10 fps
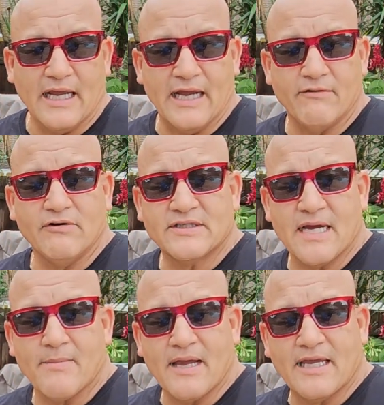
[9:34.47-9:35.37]
Every
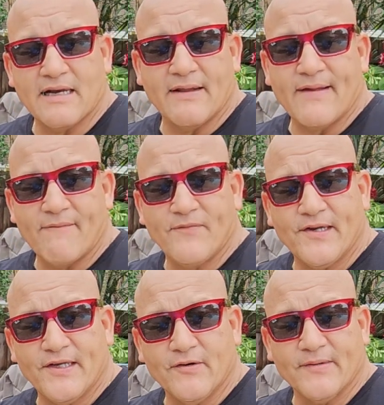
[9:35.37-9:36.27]
time I get on that
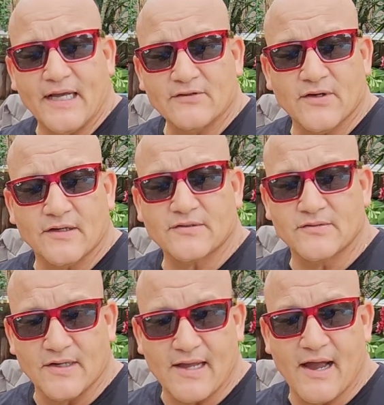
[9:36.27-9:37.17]
video and I talk
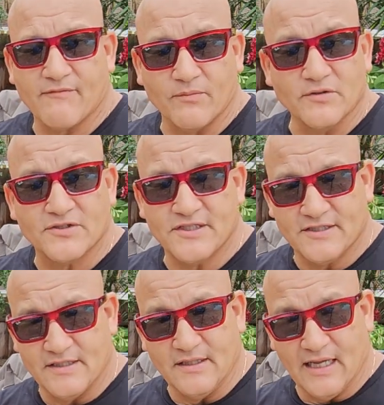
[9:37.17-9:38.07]
to a guy from the
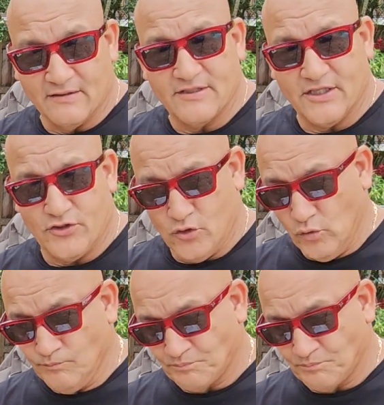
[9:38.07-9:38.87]
CNTU,